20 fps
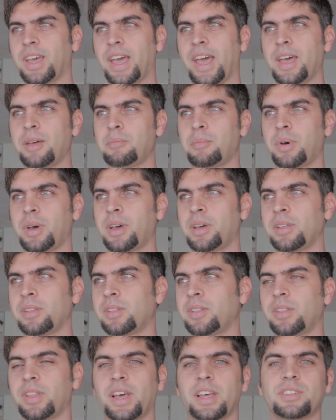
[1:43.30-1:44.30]
at my
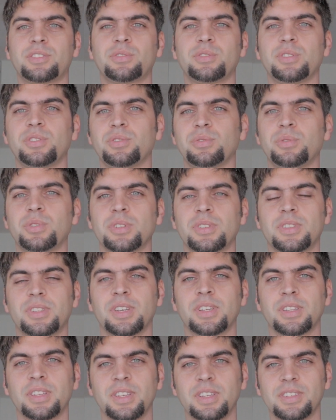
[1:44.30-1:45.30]
last resort.
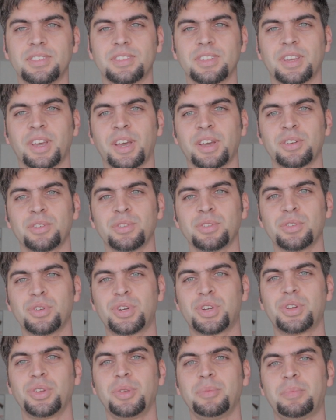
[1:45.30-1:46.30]
That he's the guy who
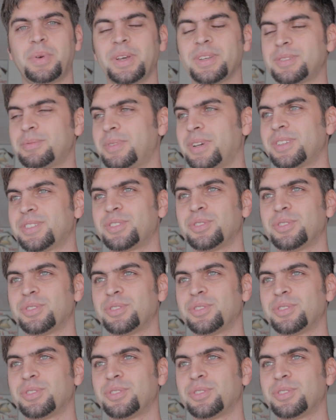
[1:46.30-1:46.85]
usually bails me out.